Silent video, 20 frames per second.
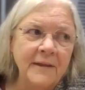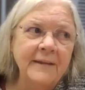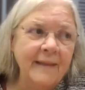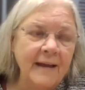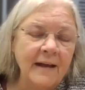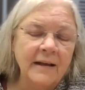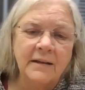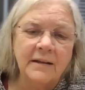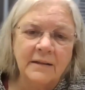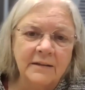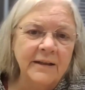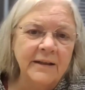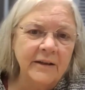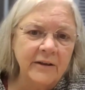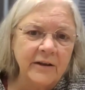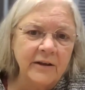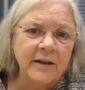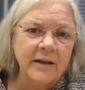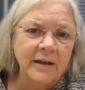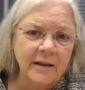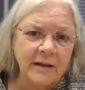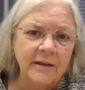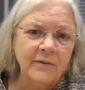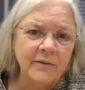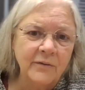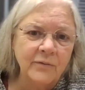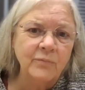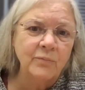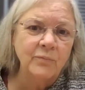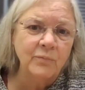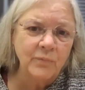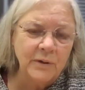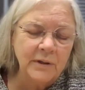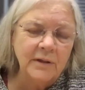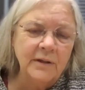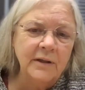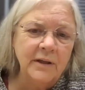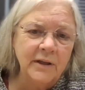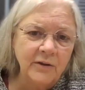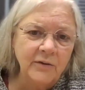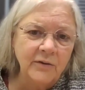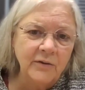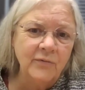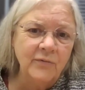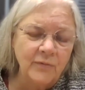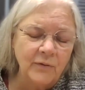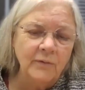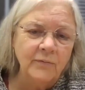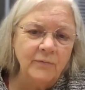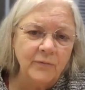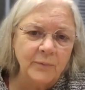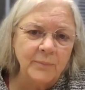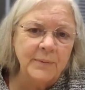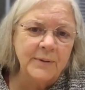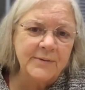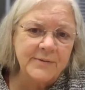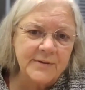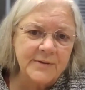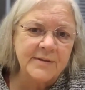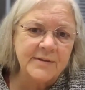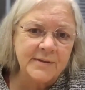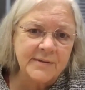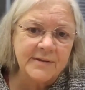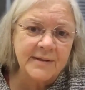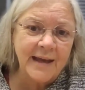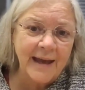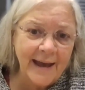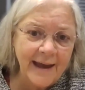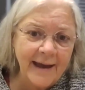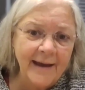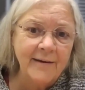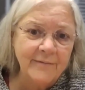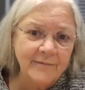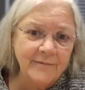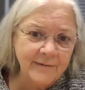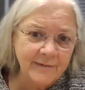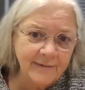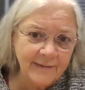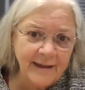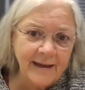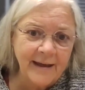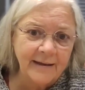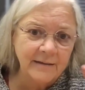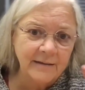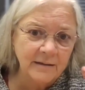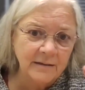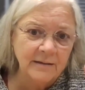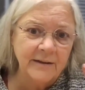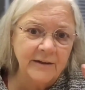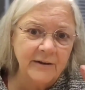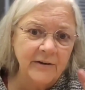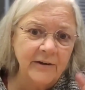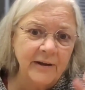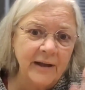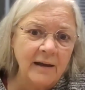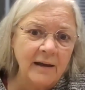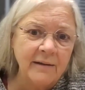think that clarity is really useful for businesses to have that clarity.